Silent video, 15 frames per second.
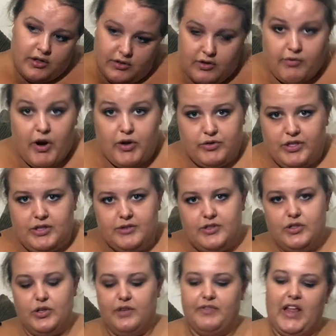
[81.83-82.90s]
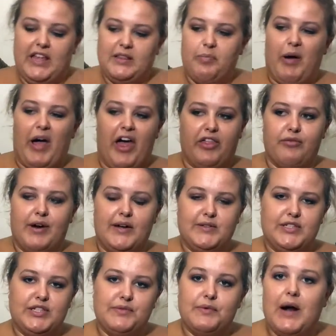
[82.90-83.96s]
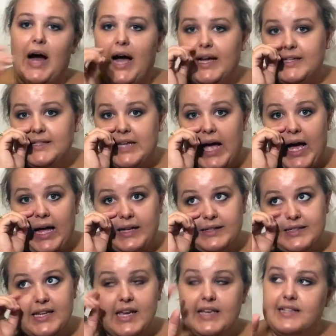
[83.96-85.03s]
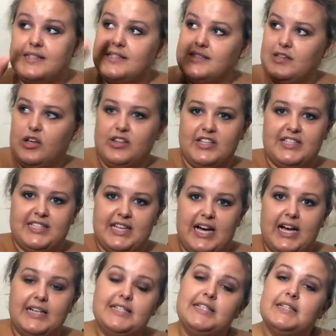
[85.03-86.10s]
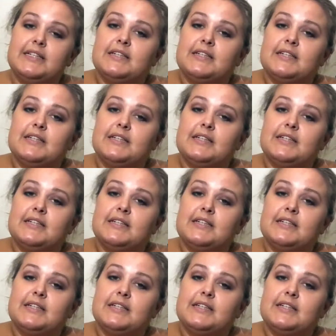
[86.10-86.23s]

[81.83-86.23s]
road, sort of like the path around to the right, and it's on the side.